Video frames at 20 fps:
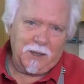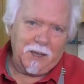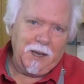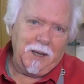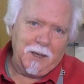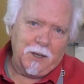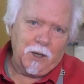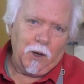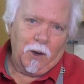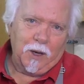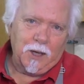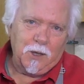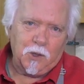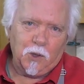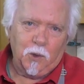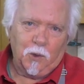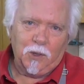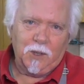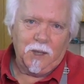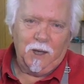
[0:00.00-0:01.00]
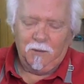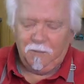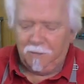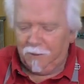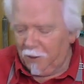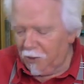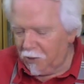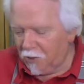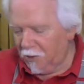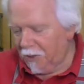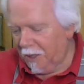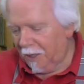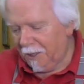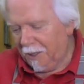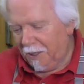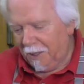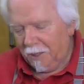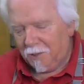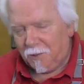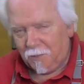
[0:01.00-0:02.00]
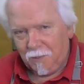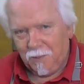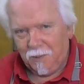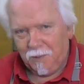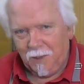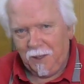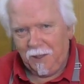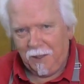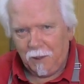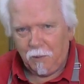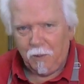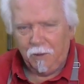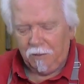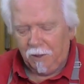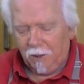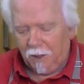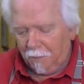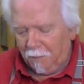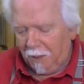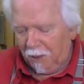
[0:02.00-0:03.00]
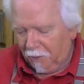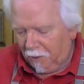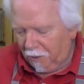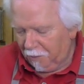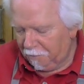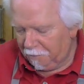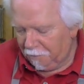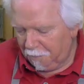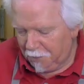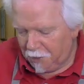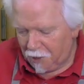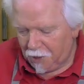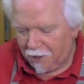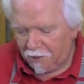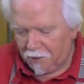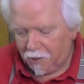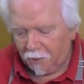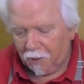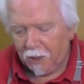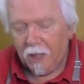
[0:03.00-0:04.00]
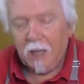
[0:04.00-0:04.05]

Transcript: Get your collie sorted out first and then get an equivalent amount of potato.